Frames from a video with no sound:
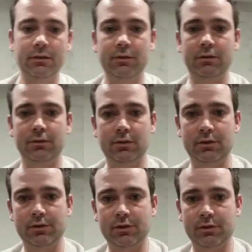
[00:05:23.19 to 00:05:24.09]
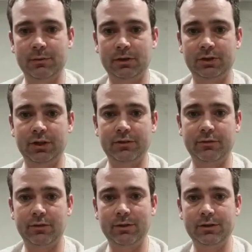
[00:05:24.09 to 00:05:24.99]
those two small
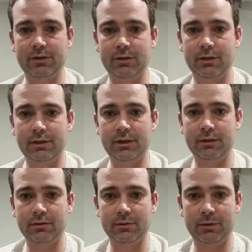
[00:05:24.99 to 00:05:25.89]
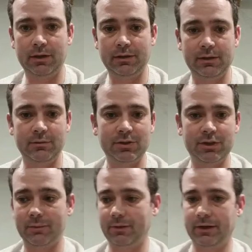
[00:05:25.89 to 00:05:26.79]
transformers, so I'm going to take those apart and see how much copper I
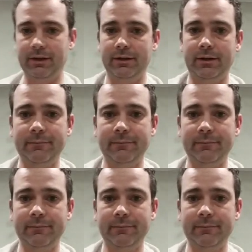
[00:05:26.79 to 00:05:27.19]
get out of them.